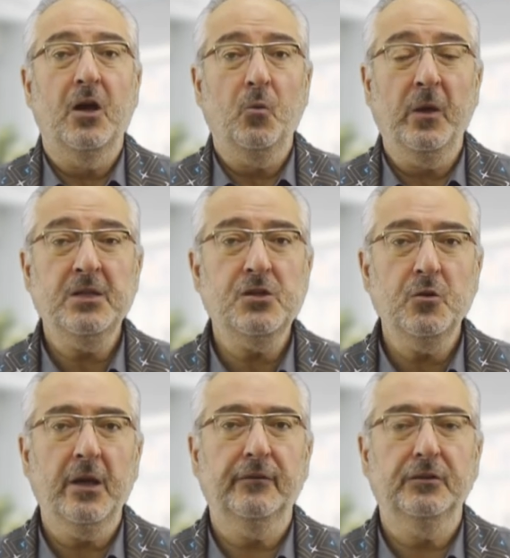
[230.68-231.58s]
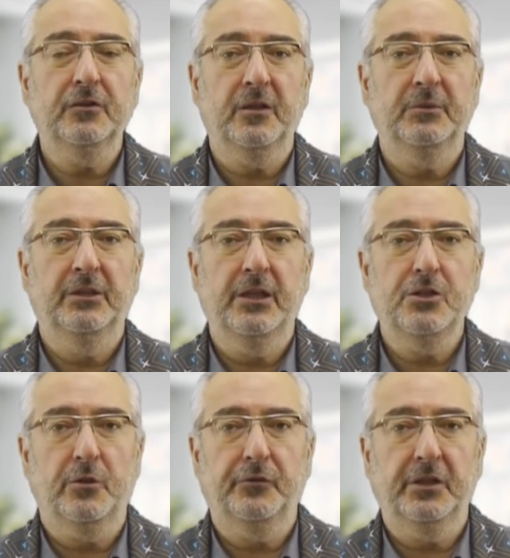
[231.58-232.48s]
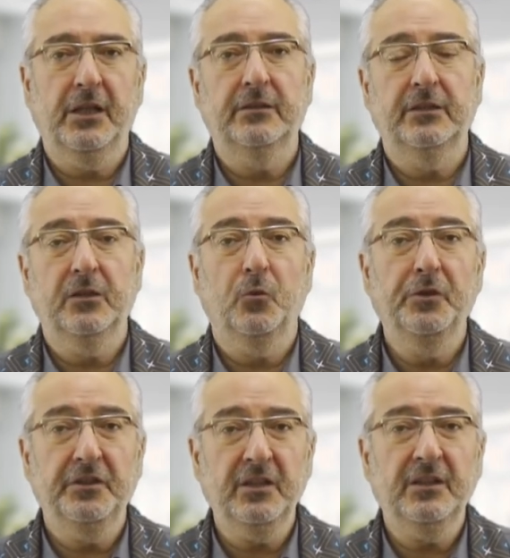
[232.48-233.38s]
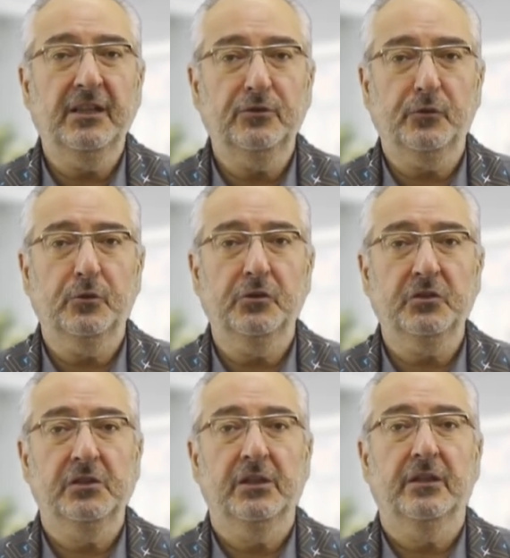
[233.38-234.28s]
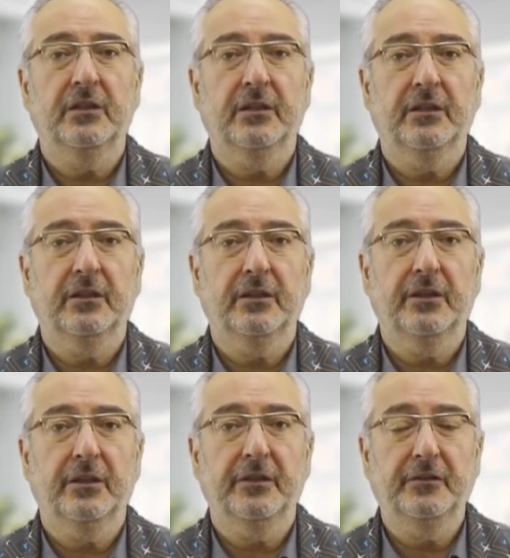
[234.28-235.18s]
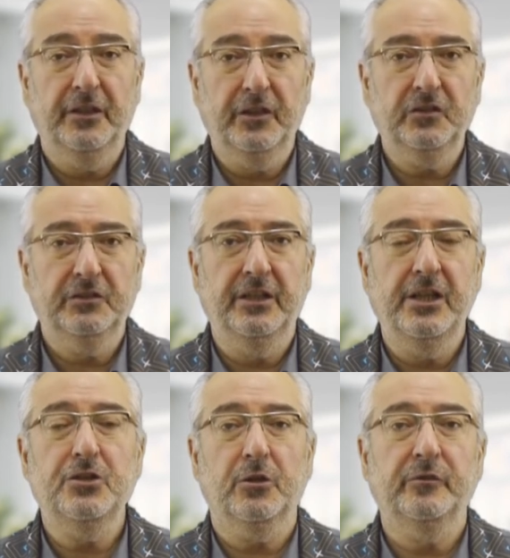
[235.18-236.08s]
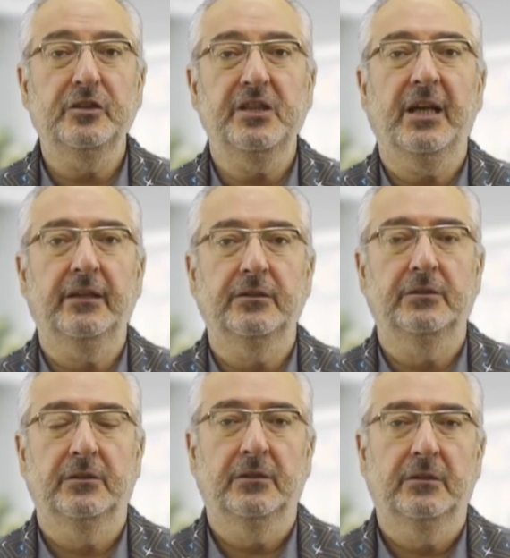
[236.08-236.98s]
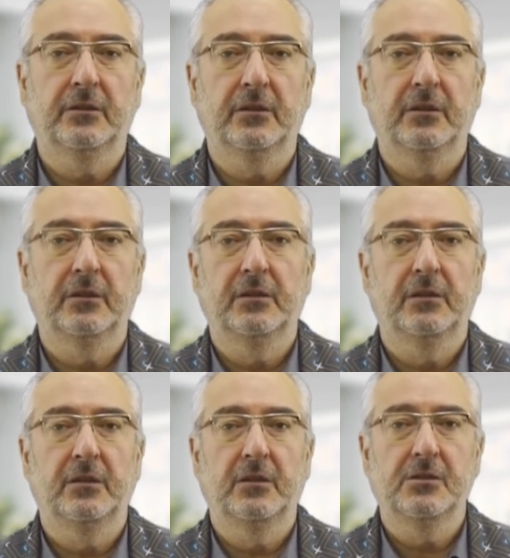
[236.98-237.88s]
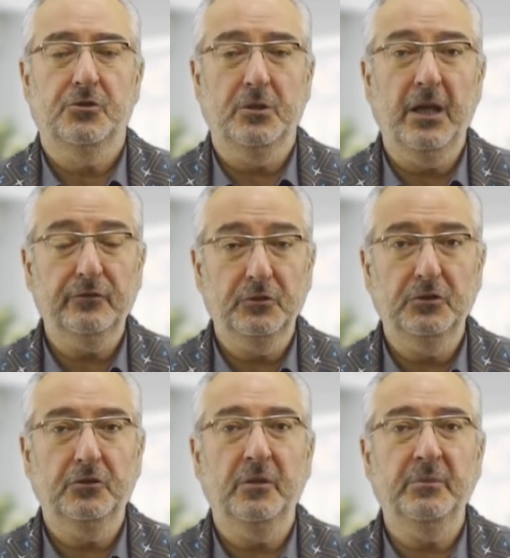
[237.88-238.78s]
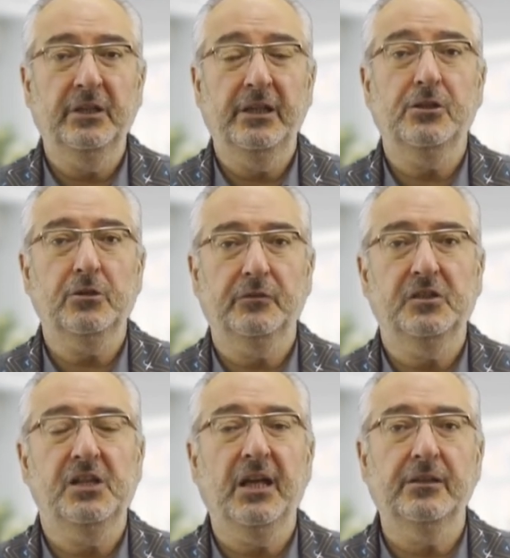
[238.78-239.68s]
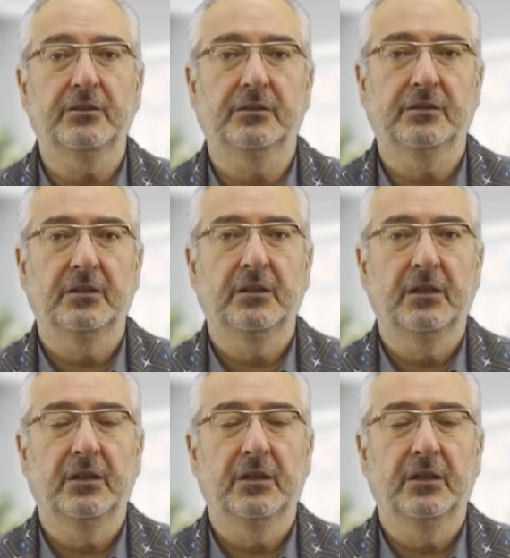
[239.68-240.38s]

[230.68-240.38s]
Now, once you have determined the nature of reality, within that, of course, there is the nature of the challenge. So you have to determine the nature of the challenges.